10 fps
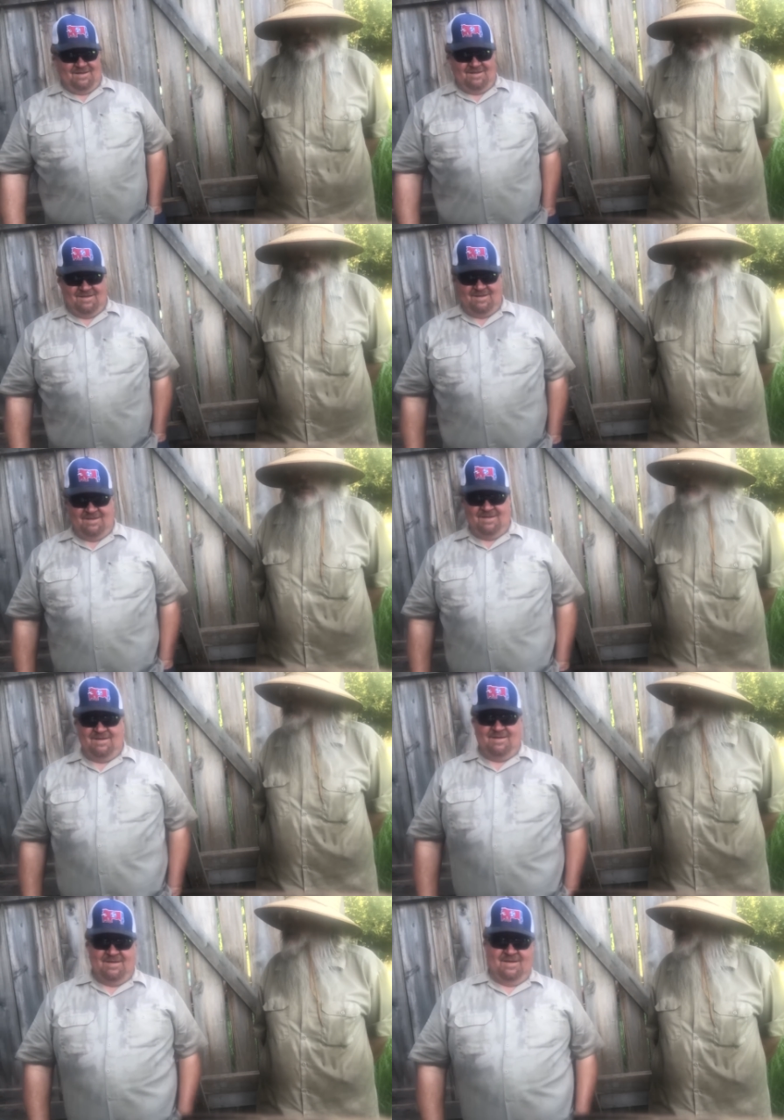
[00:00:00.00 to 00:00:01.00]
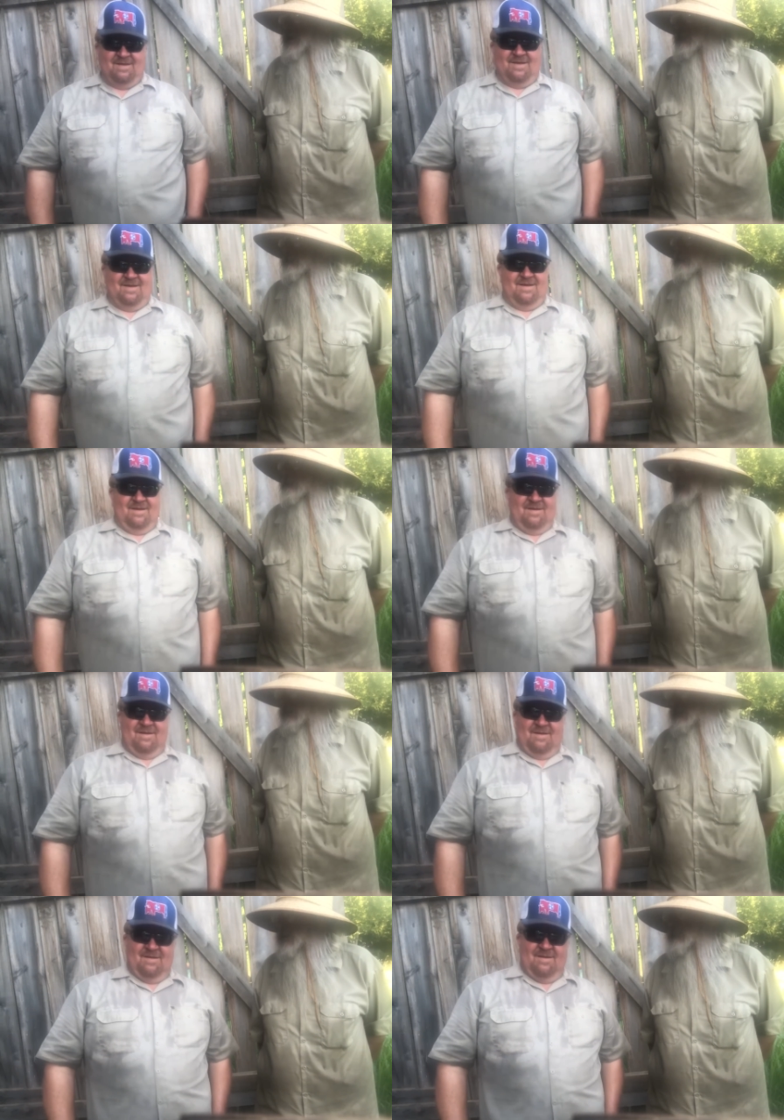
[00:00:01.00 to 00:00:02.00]
at a drug rehab. Now
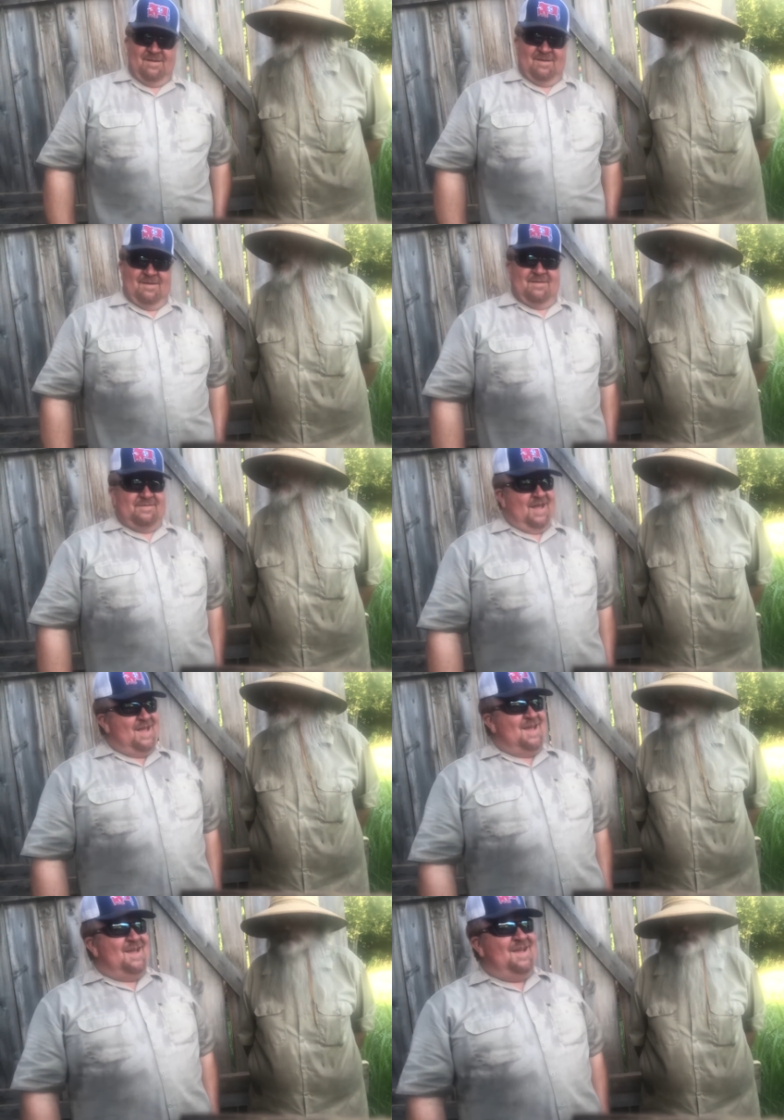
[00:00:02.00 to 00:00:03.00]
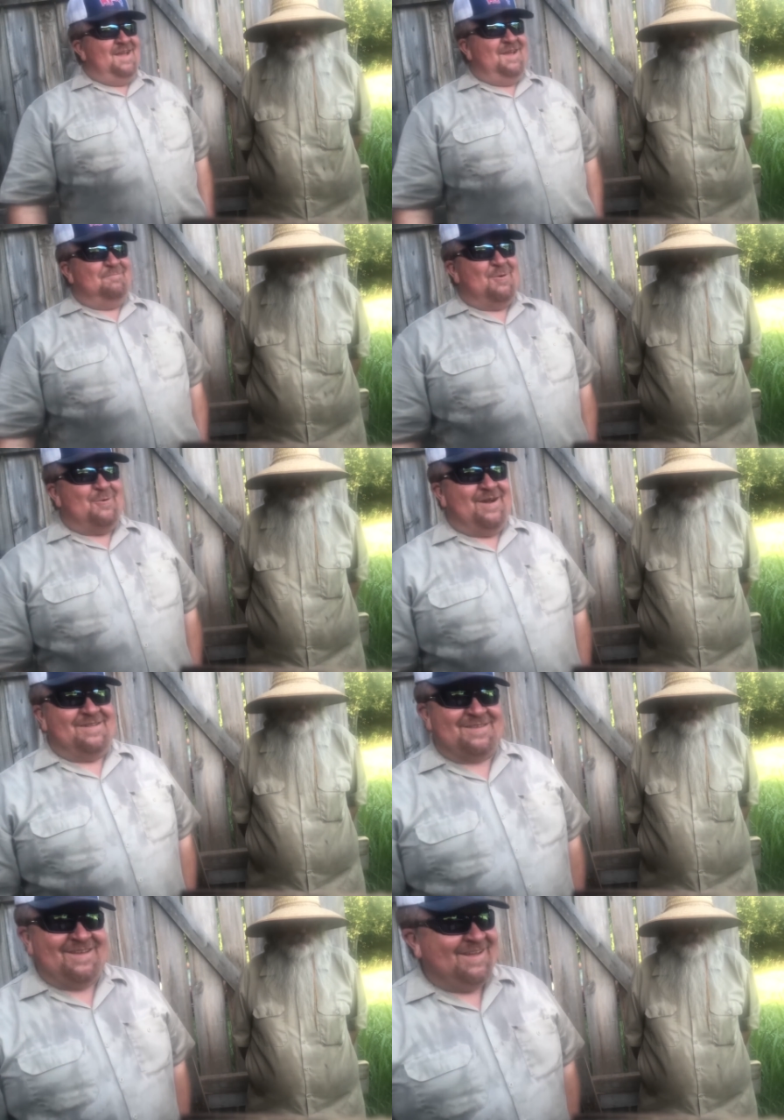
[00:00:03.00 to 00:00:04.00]
top that. Dang, boy, that's.